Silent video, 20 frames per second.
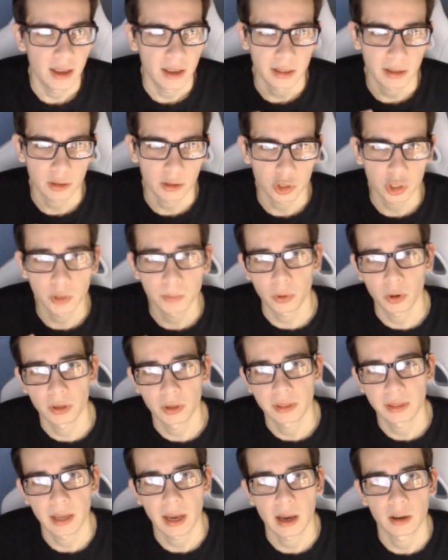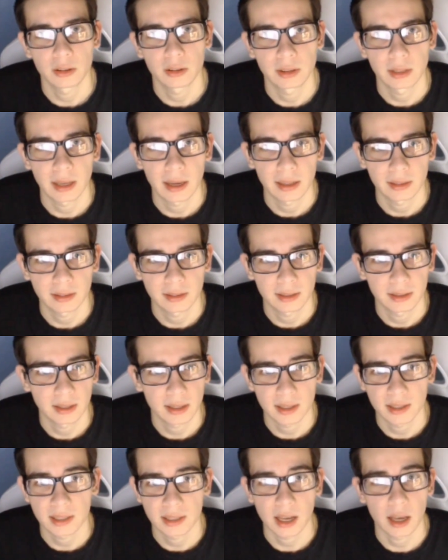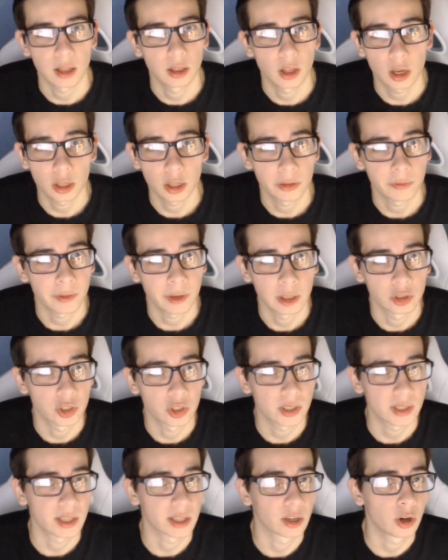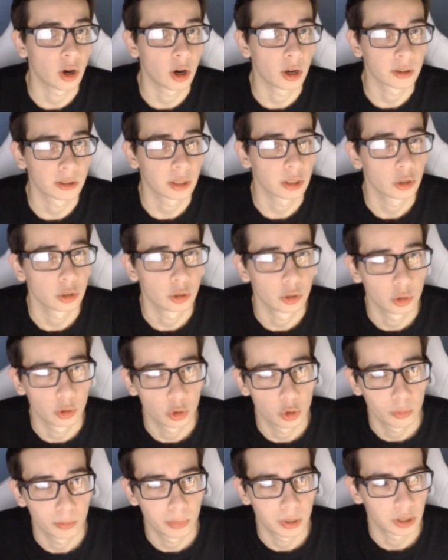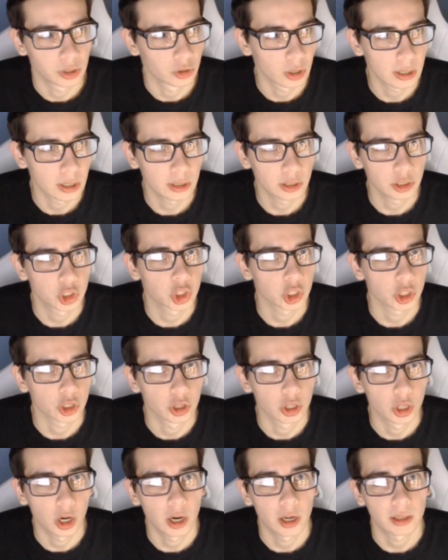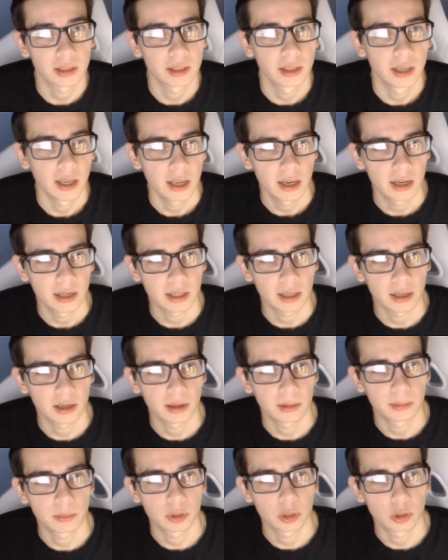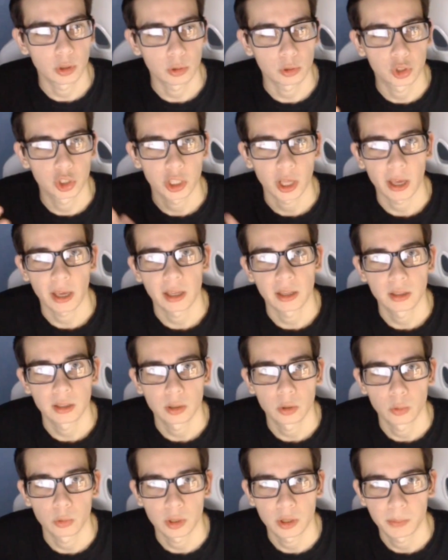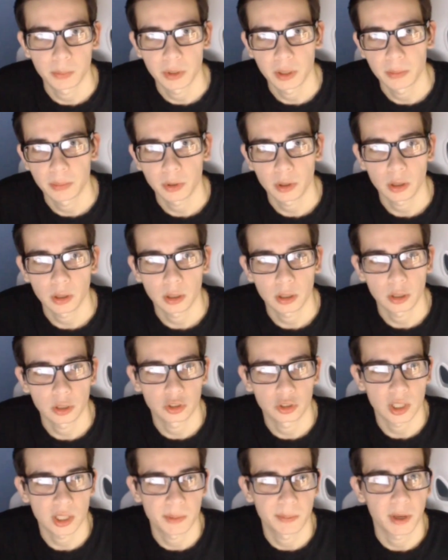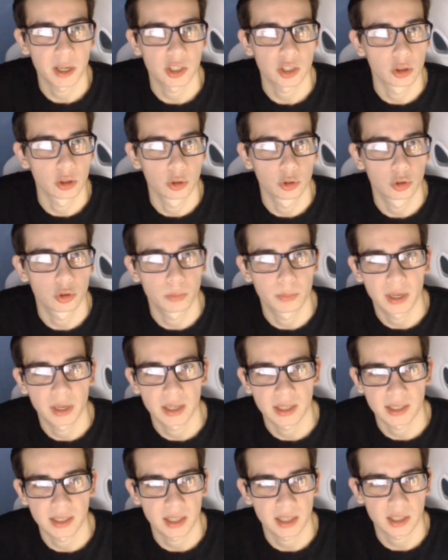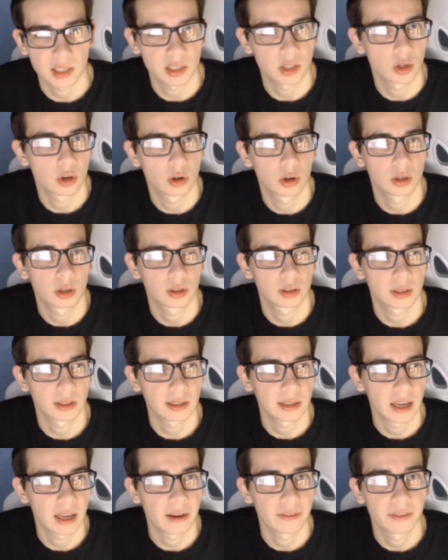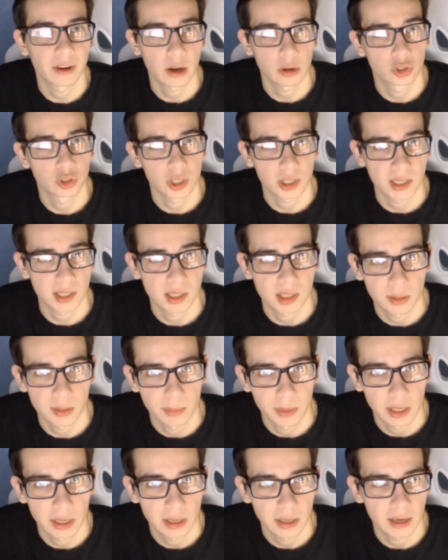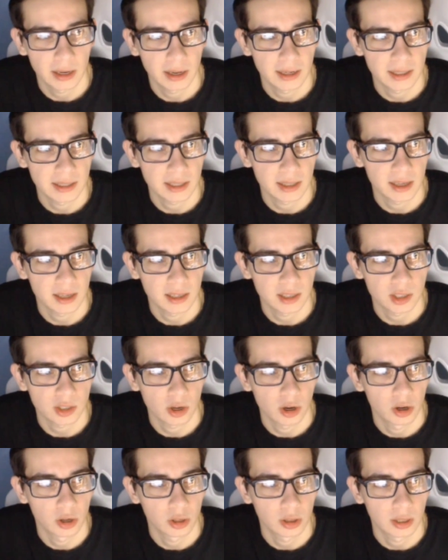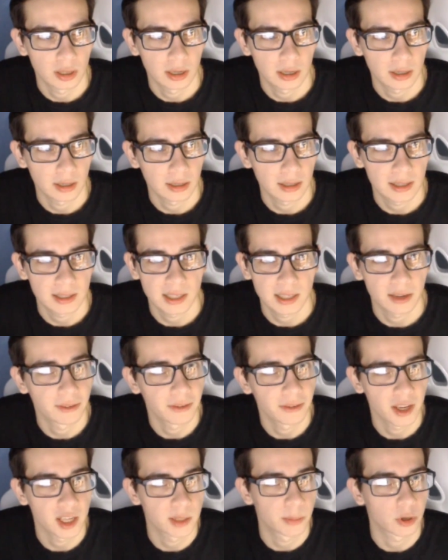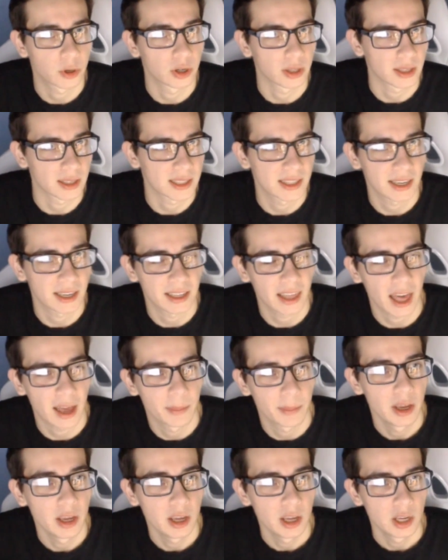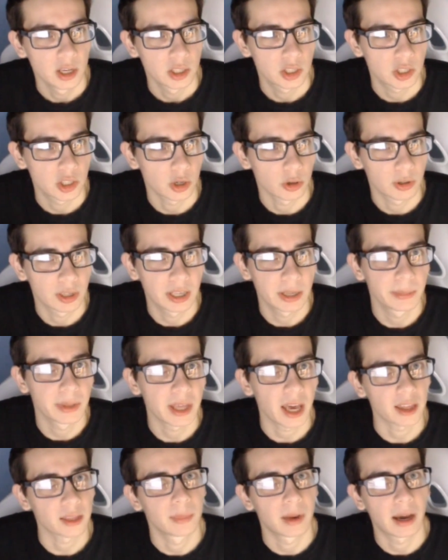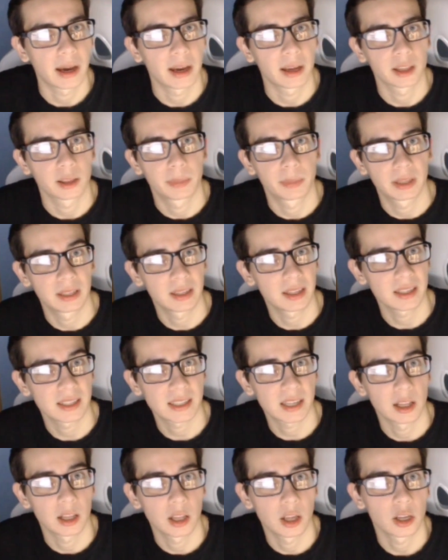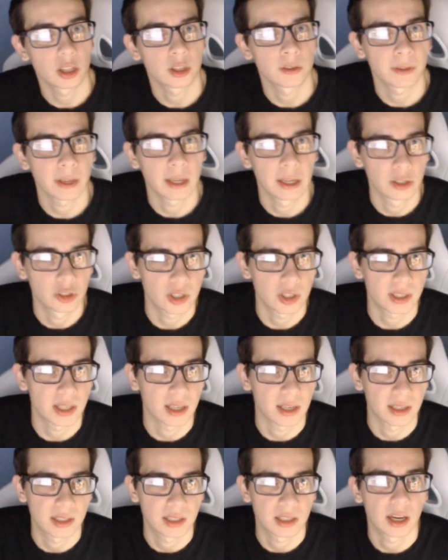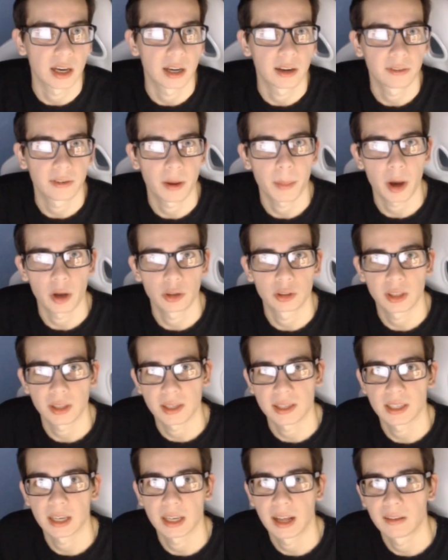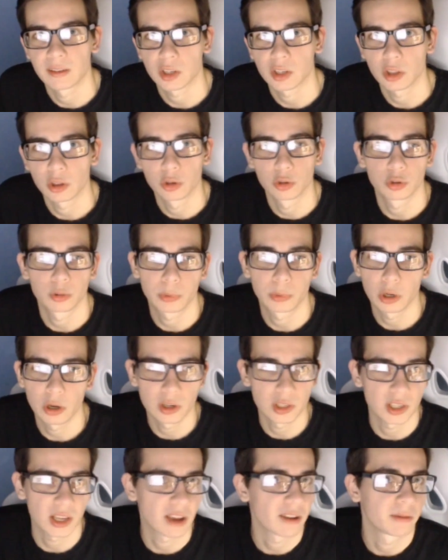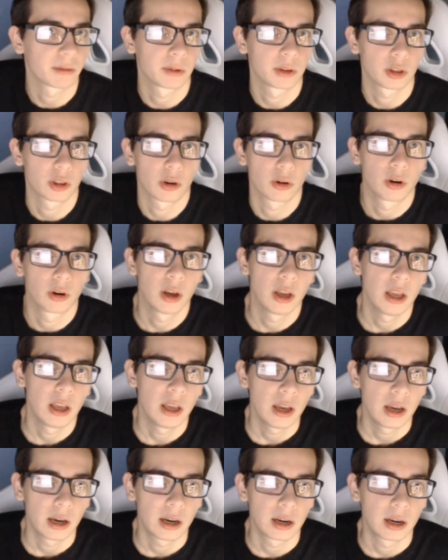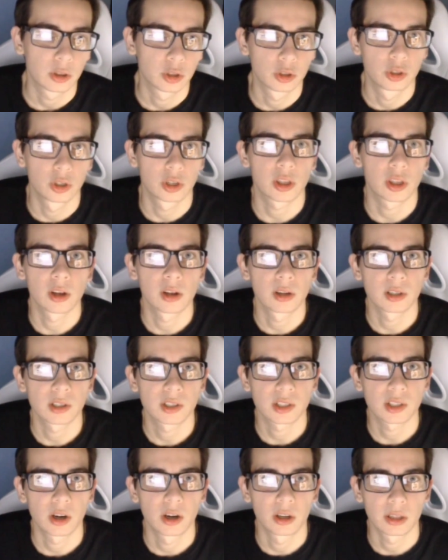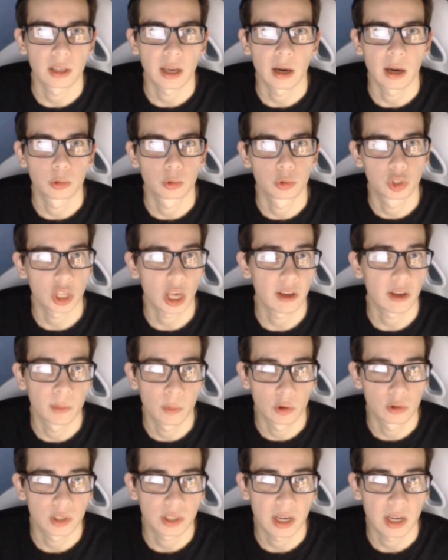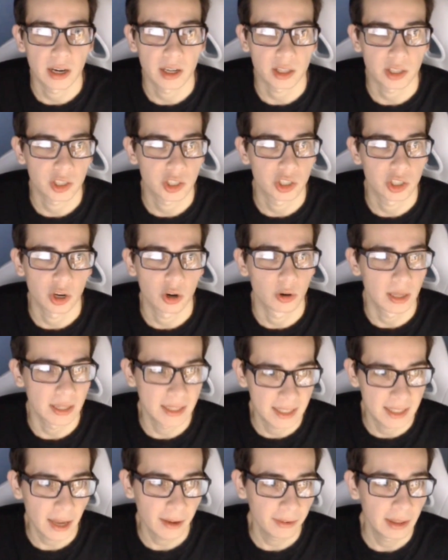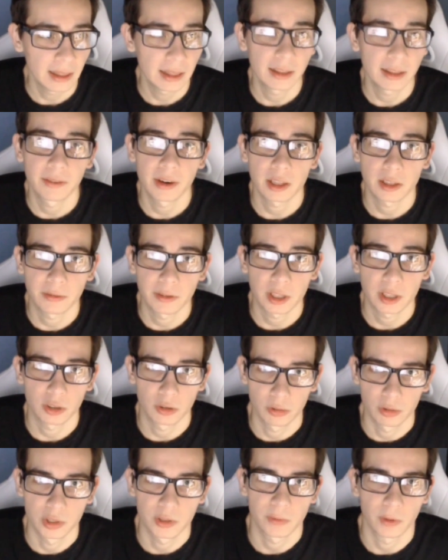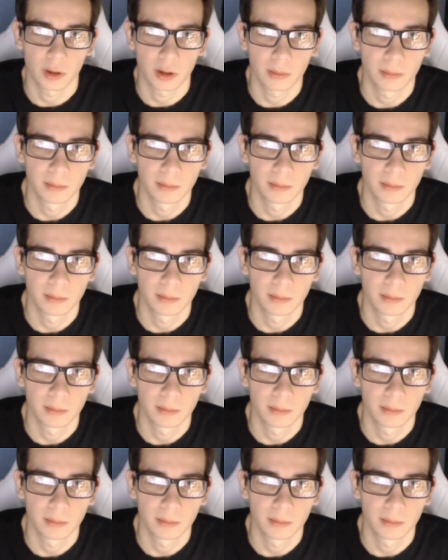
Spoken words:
Now I should point out that there is a lot of interesting content on YouTube, but you really should not trade with people just based on YouTube, because there's not really a voucher system here as it is on let's say Facebook or Instagram, so keep that in mind. But there is a lot of interesting stuff about Racing Golf on YouTube. You also have tutorials on how to drive most cars, so it's definitely very, very useful.